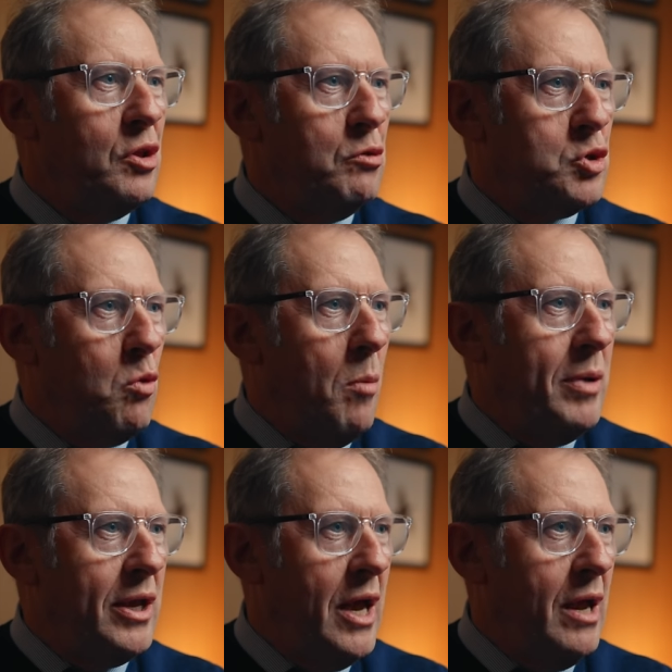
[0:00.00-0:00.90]
there was what
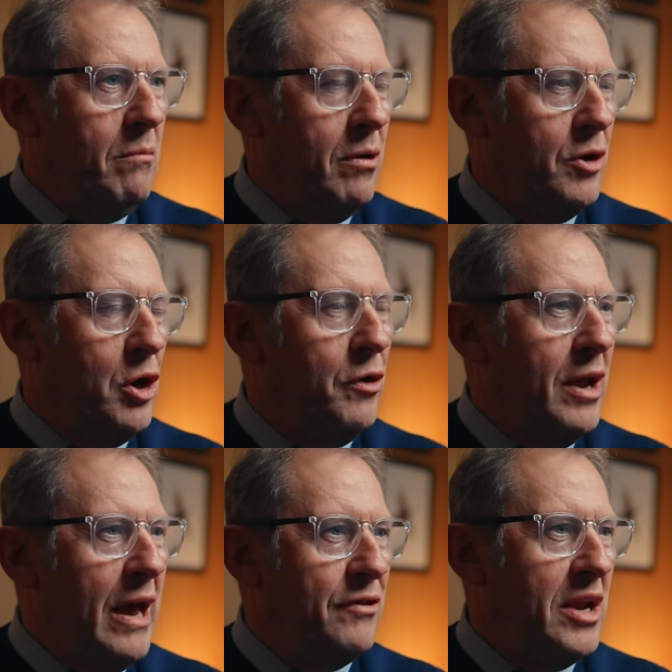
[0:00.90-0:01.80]
became known
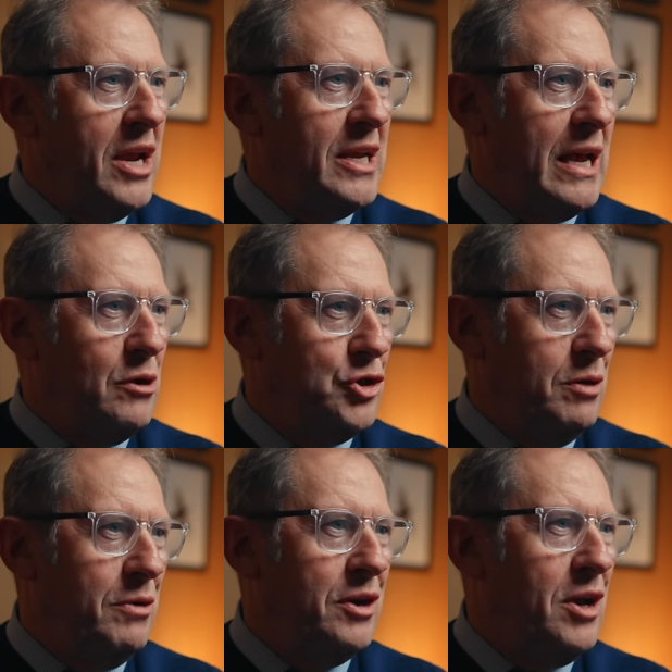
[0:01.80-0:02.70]
as a
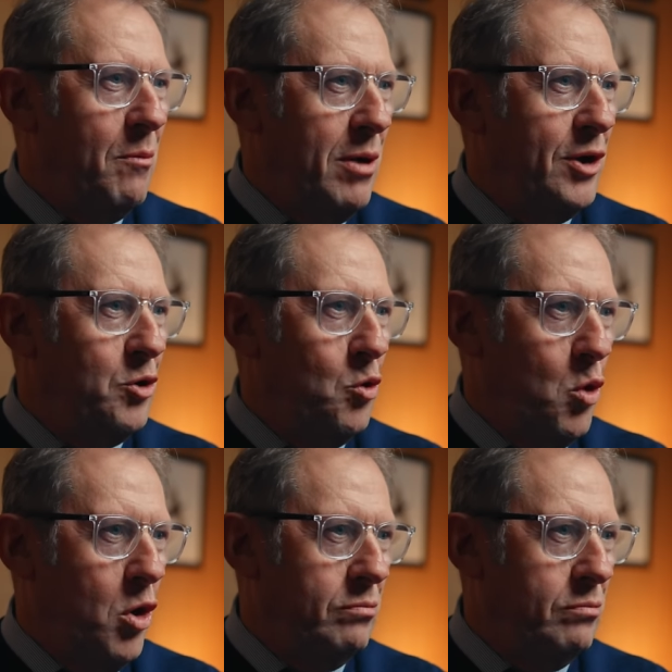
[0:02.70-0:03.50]
calcium carbide war.